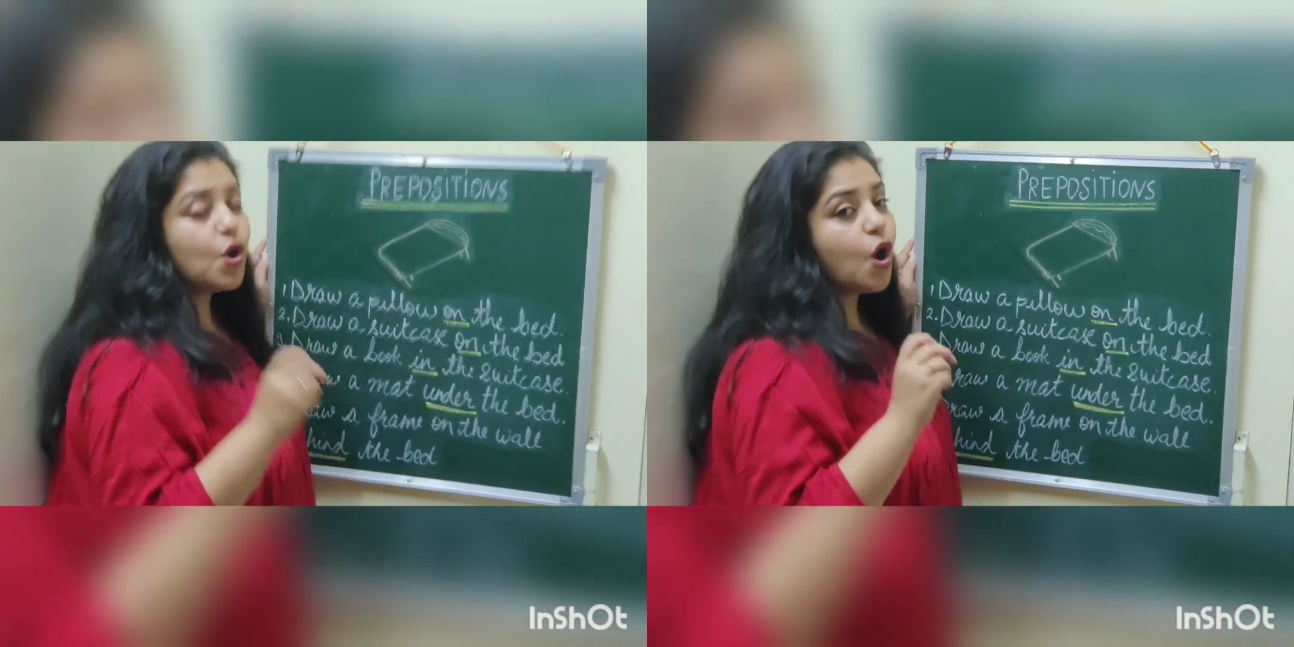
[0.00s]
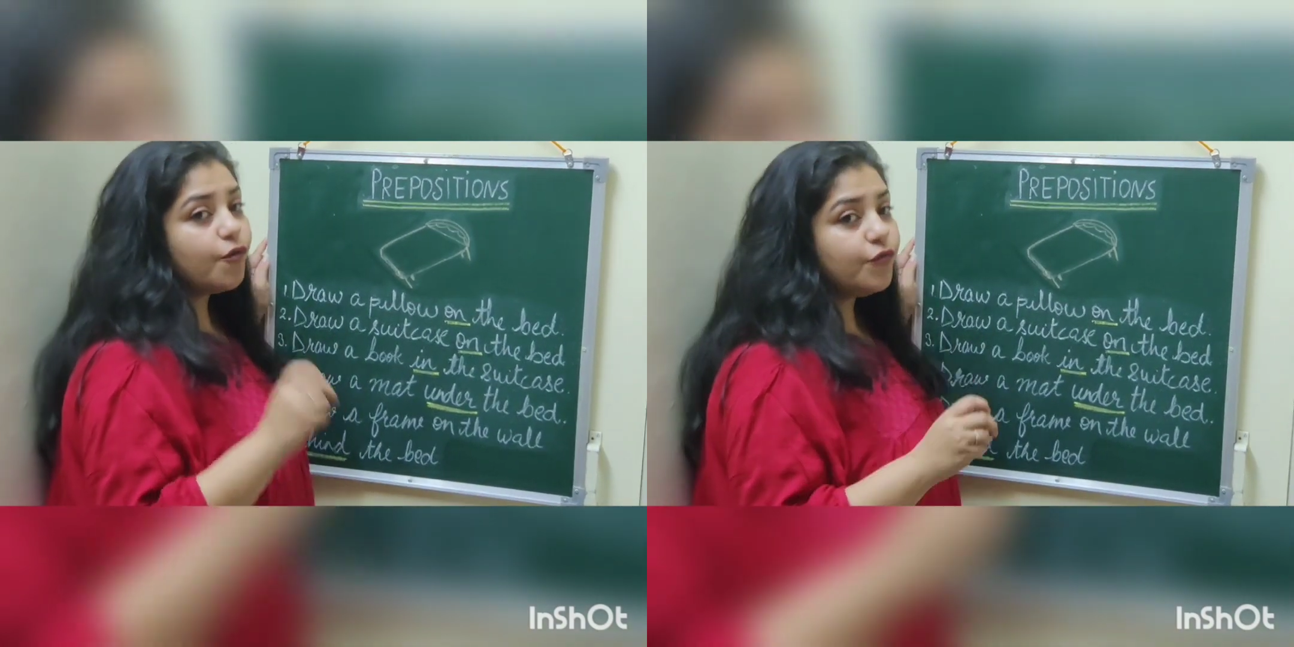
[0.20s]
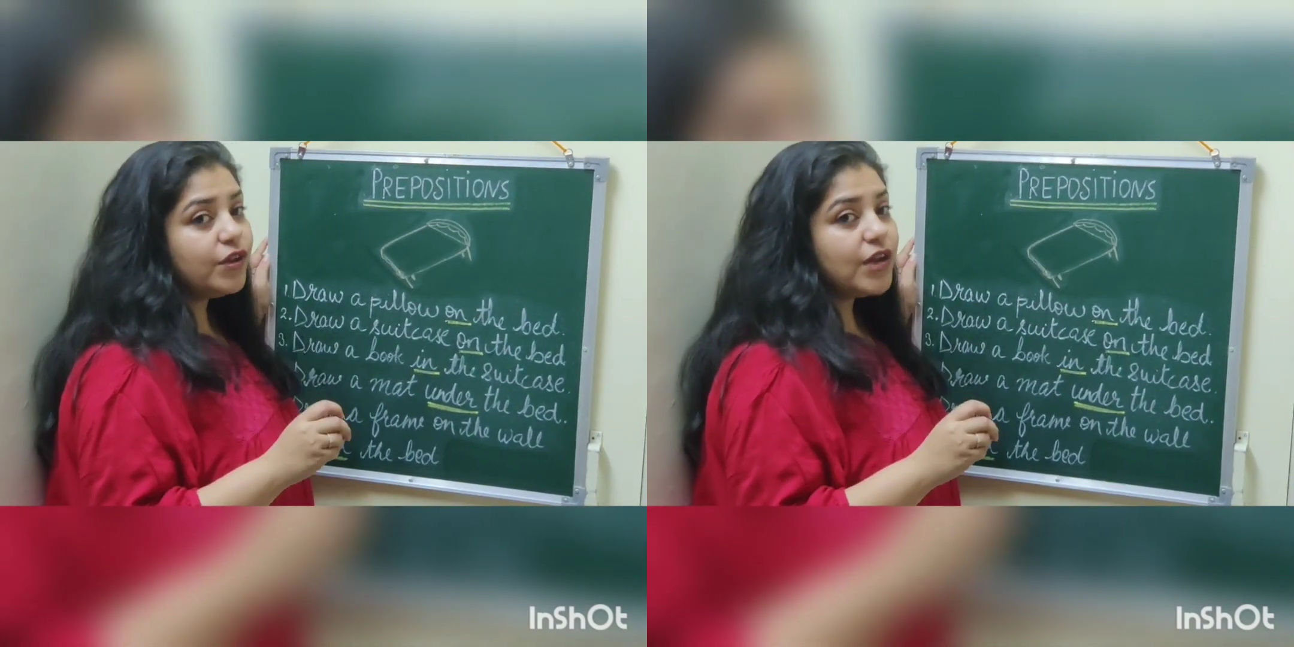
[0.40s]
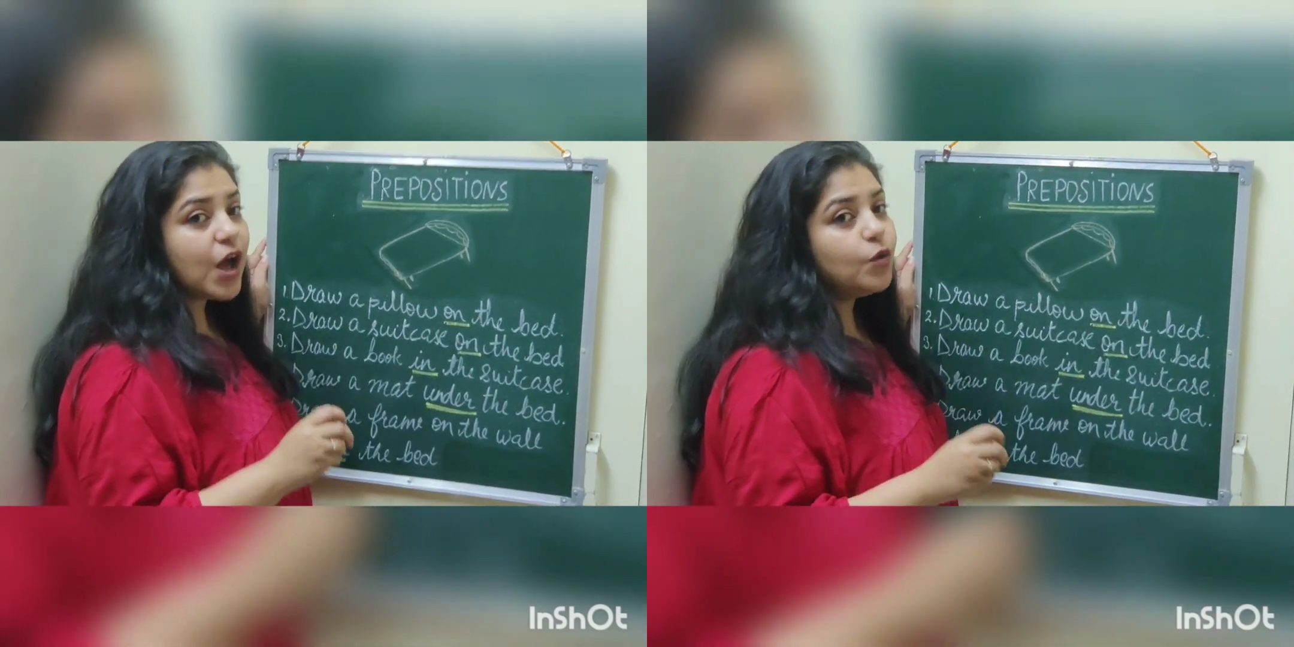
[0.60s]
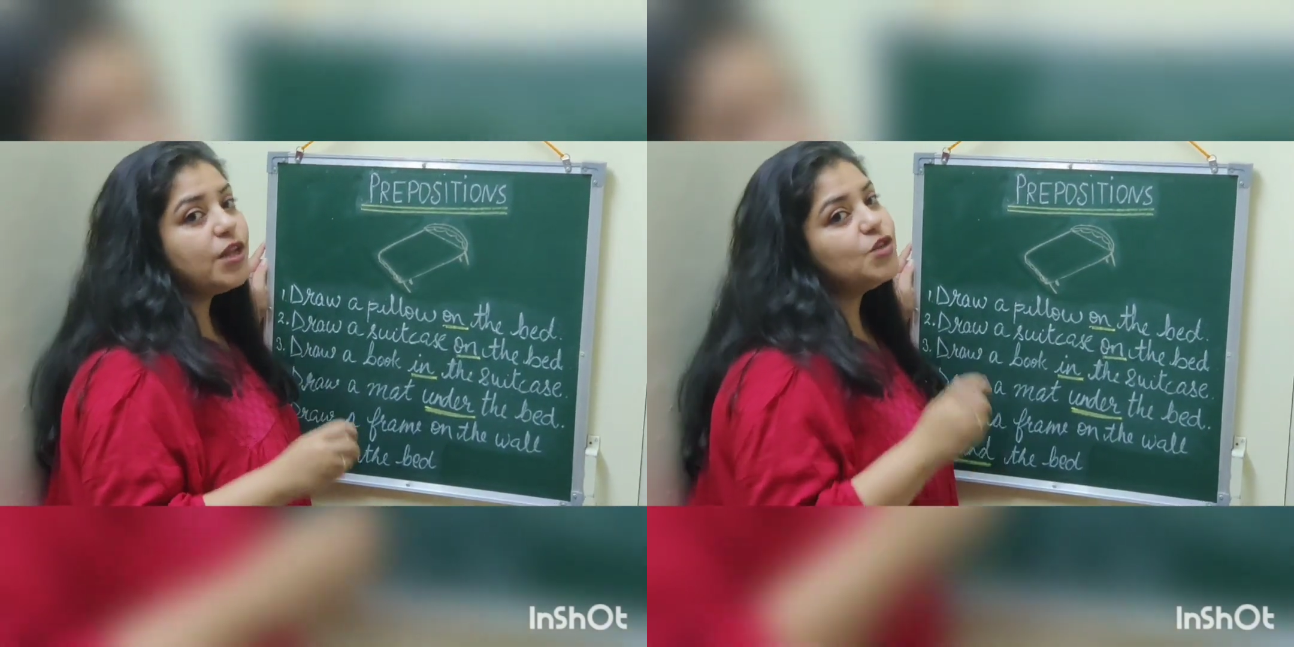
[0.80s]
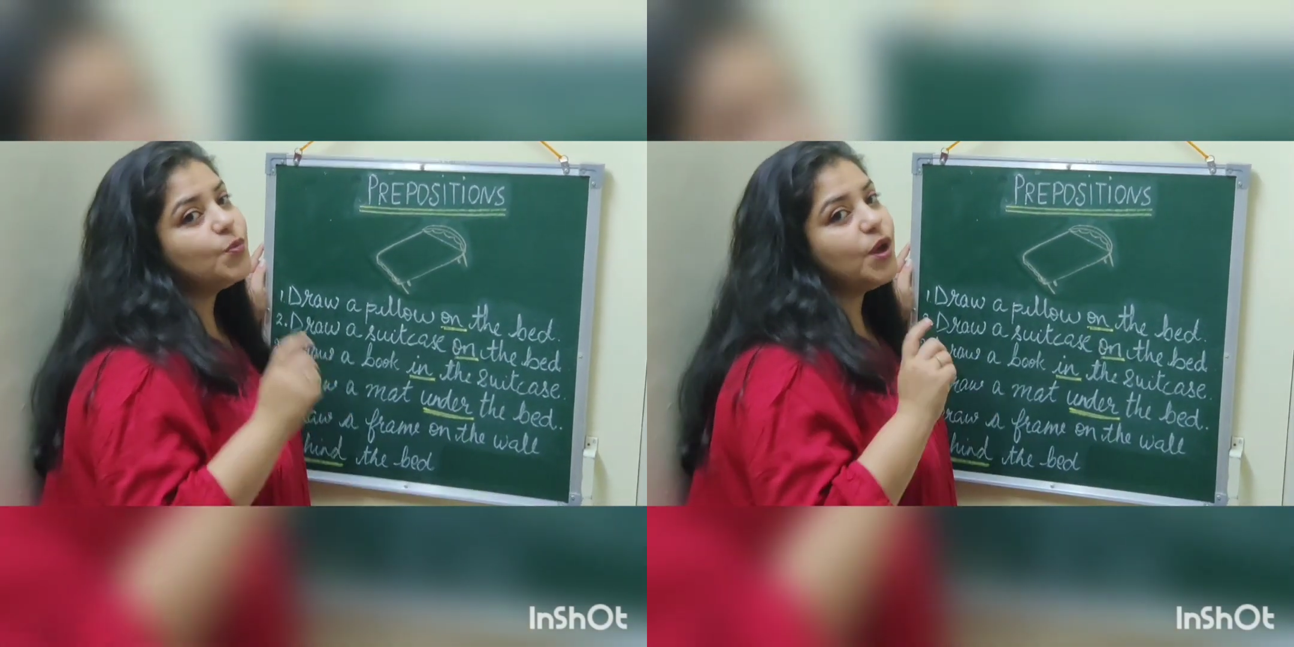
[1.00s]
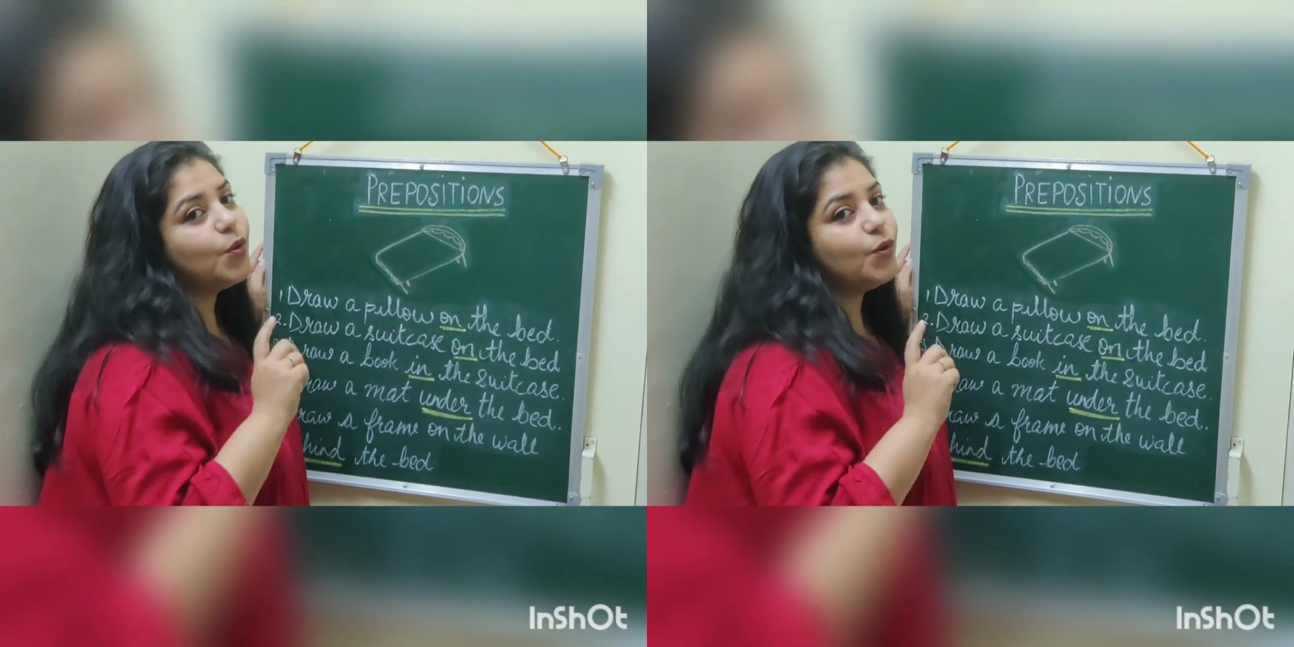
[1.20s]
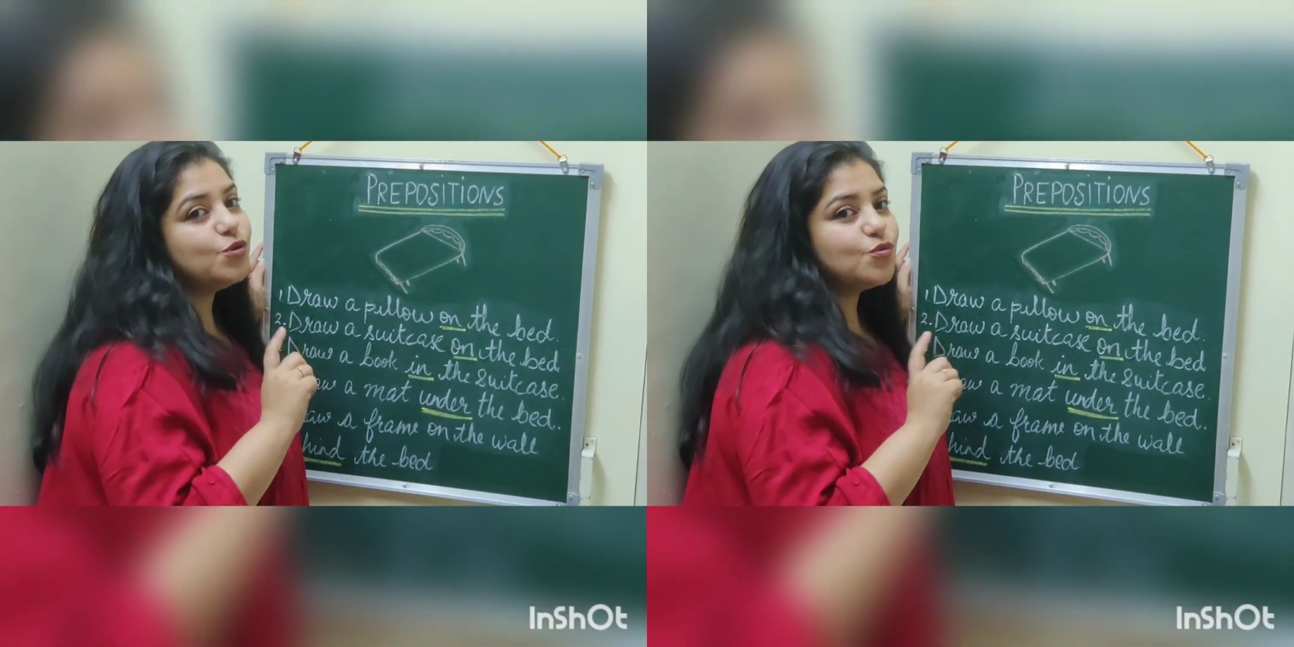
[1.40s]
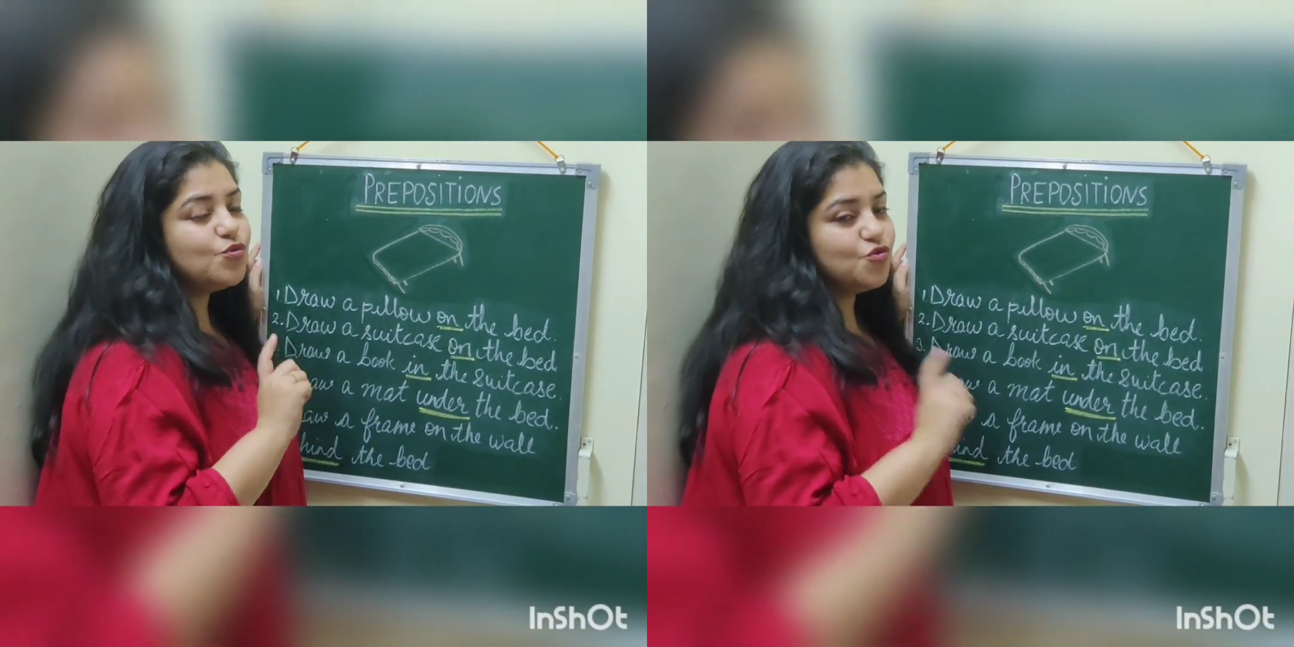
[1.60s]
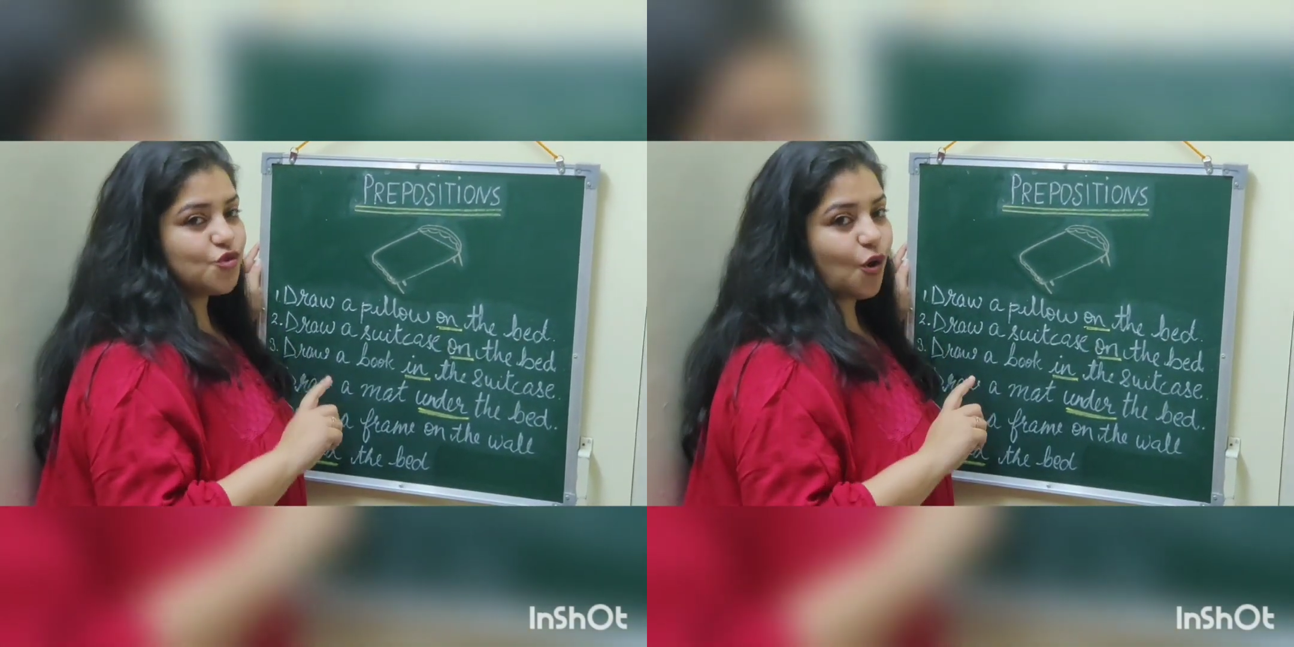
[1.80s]
of the noun that we are going to
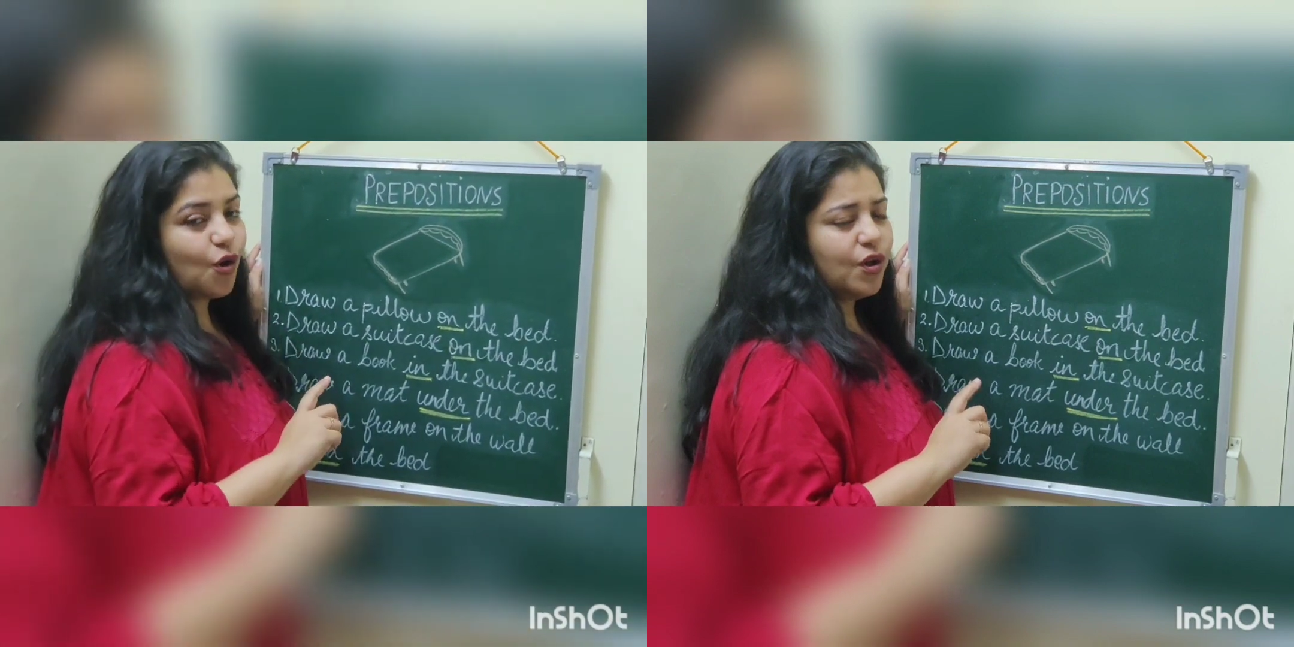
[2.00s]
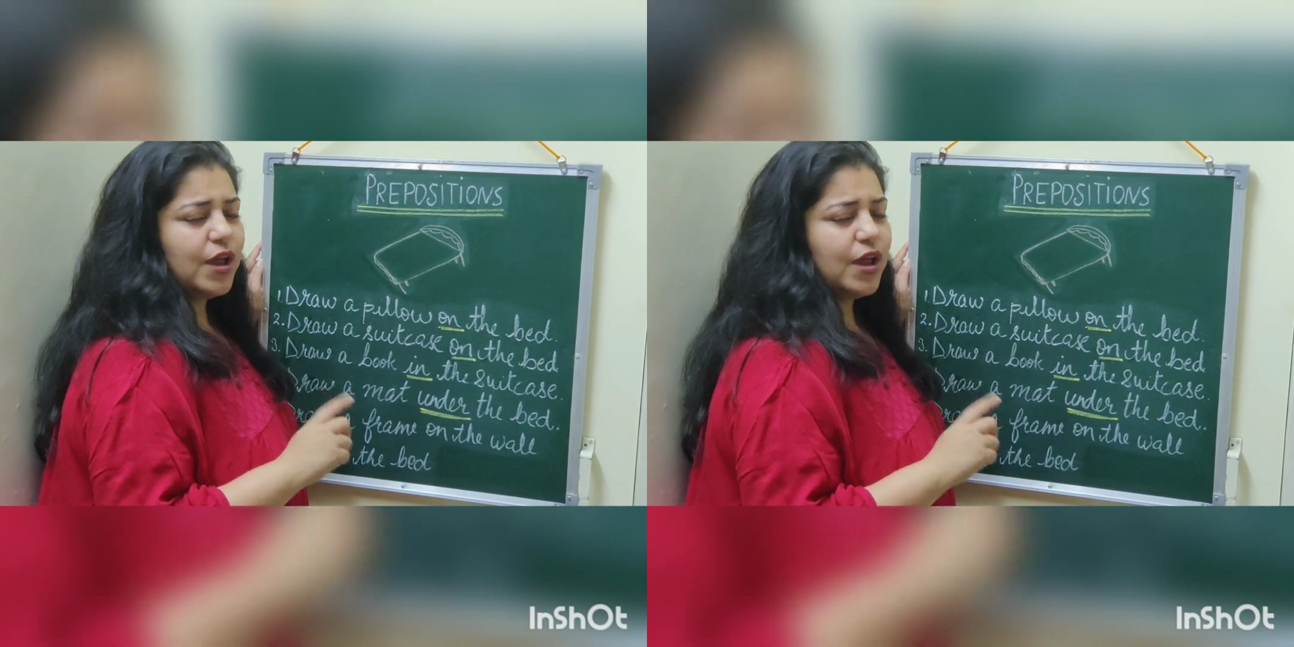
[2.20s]
draw.